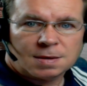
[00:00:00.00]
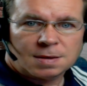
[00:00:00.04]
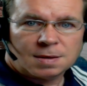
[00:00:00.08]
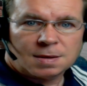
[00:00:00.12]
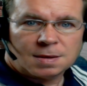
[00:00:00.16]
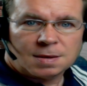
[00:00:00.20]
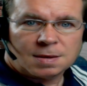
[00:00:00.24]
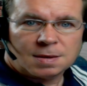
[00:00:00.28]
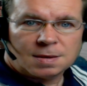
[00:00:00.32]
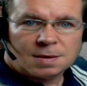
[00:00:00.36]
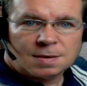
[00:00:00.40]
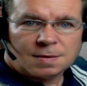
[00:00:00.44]

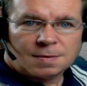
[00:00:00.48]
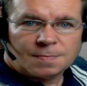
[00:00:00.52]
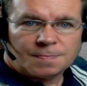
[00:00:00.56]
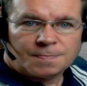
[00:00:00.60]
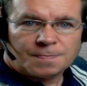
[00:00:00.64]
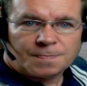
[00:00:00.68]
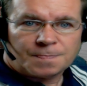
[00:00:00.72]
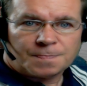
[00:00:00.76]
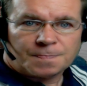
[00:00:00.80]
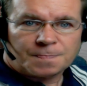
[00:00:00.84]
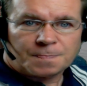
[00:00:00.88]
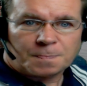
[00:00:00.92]

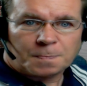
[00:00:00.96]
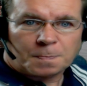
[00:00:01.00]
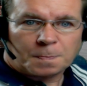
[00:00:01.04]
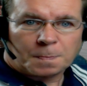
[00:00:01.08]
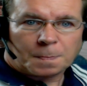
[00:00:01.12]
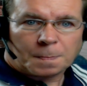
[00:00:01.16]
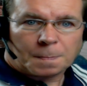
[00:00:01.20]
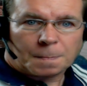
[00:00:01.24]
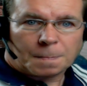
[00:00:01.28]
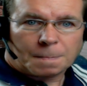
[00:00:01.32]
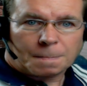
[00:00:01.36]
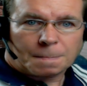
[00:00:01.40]

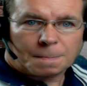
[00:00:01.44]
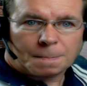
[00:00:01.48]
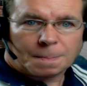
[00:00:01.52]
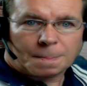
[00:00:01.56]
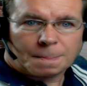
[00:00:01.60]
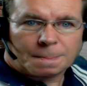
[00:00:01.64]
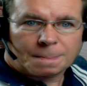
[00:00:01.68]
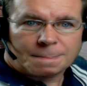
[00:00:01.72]
[no speech]